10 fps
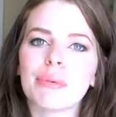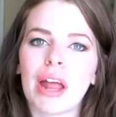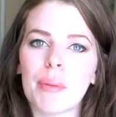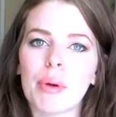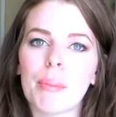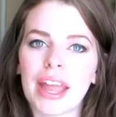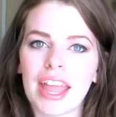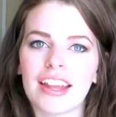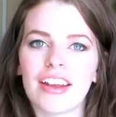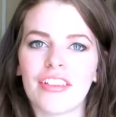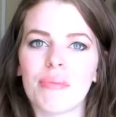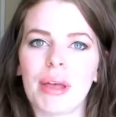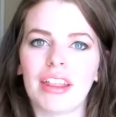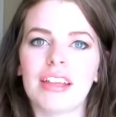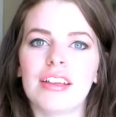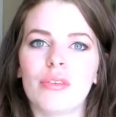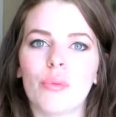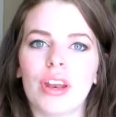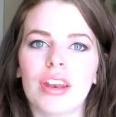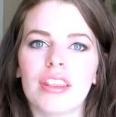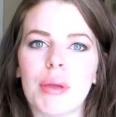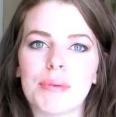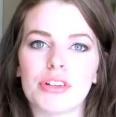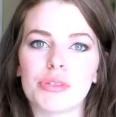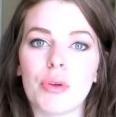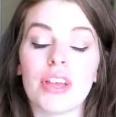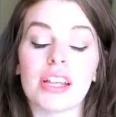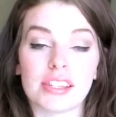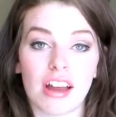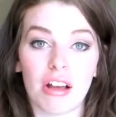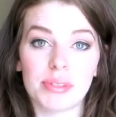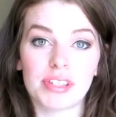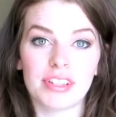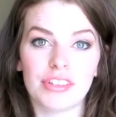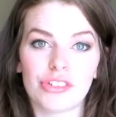that when I put my hand on the belly, when the baby starts moving, it stops.